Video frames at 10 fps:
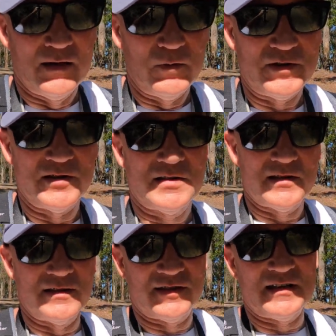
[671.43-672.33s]
which is
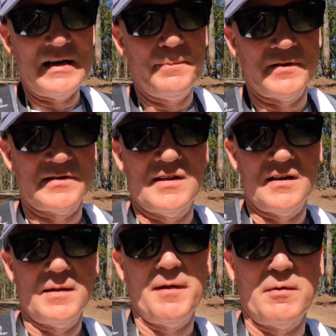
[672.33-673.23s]
as steep as the
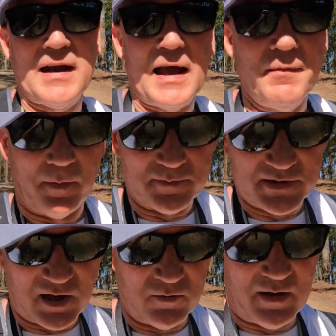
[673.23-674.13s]
bit we came up.
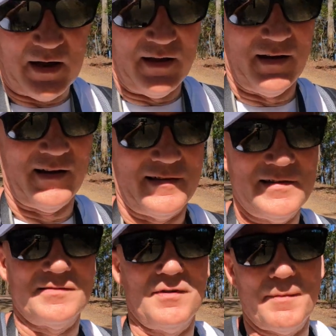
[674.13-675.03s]
So it
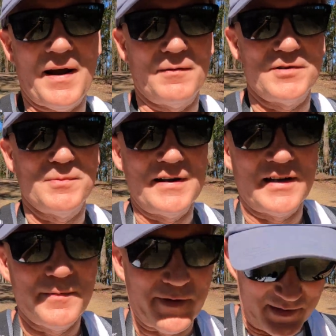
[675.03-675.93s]
doesn't really matter which way you
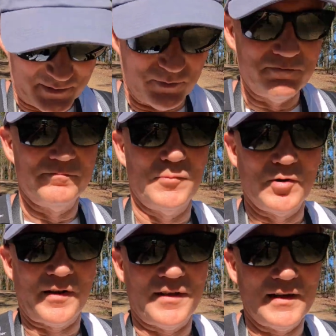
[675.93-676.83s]
come on this
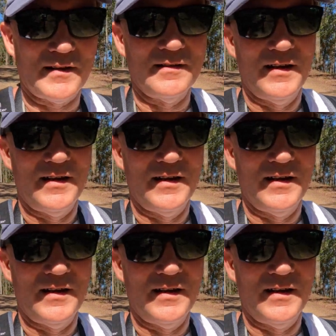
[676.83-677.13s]
walk, I think.